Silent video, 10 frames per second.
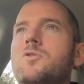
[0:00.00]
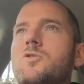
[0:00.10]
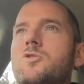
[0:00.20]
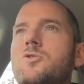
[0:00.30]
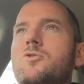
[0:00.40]

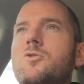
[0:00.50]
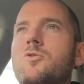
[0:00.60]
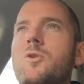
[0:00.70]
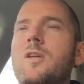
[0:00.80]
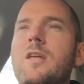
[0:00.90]

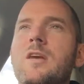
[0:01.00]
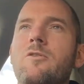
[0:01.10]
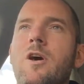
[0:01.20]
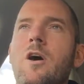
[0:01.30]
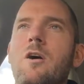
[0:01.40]
two, a
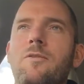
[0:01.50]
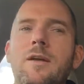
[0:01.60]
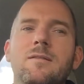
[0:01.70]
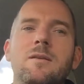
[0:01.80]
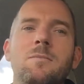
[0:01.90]
year and a half,
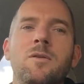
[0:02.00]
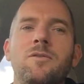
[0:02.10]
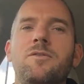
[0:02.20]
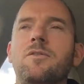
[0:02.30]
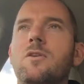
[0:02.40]
18
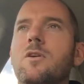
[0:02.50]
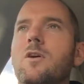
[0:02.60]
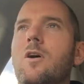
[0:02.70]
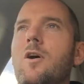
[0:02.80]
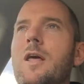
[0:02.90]
months
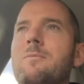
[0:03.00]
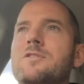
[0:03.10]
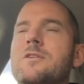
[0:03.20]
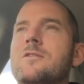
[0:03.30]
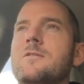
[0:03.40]
on
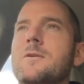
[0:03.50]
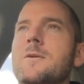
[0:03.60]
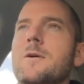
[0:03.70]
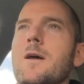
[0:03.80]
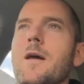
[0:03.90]
Amazon
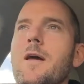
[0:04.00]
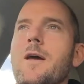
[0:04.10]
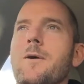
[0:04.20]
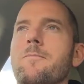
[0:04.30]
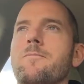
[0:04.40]

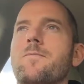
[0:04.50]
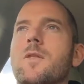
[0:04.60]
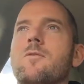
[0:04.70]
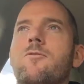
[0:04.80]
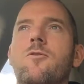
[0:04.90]

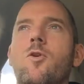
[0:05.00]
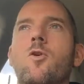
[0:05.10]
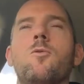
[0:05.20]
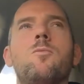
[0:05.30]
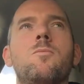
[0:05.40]
um,
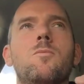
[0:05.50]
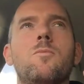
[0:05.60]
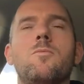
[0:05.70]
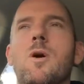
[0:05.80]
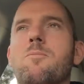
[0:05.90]
for
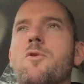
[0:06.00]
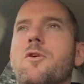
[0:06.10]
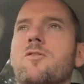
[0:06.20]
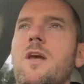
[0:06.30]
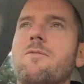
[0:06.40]
my
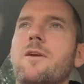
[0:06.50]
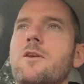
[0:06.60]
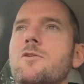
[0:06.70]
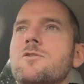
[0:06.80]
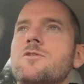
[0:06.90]
products, Cafe
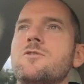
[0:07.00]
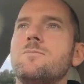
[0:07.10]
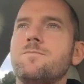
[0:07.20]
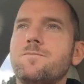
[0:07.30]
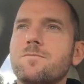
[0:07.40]
Goods,
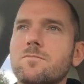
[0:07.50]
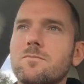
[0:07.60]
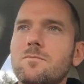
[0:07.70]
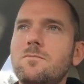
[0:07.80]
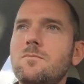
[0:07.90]

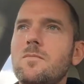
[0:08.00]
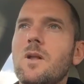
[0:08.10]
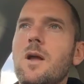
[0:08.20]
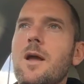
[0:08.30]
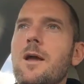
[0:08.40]

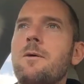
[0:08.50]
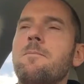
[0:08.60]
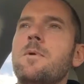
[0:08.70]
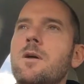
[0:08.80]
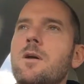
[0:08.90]
um,